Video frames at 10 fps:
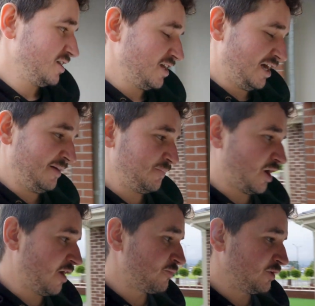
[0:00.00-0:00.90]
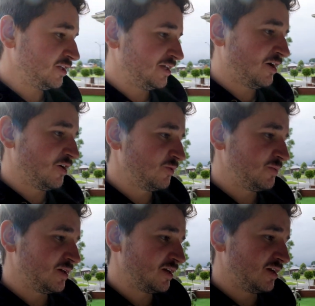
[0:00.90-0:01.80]
I'm really
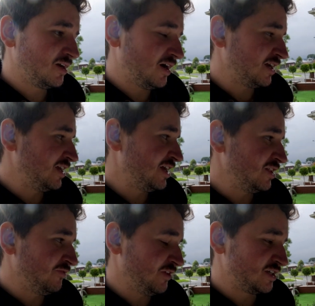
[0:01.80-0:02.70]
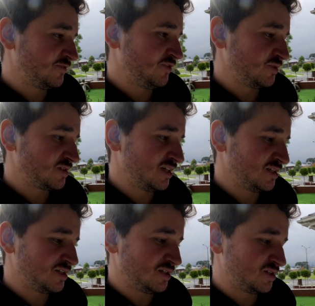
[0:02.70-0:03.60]
hoping I can get the flex fuel
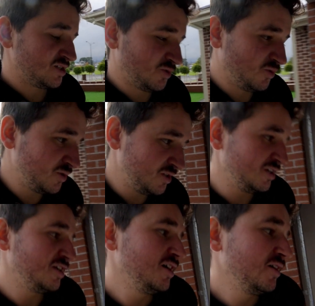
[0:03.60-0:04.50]
sensor sorted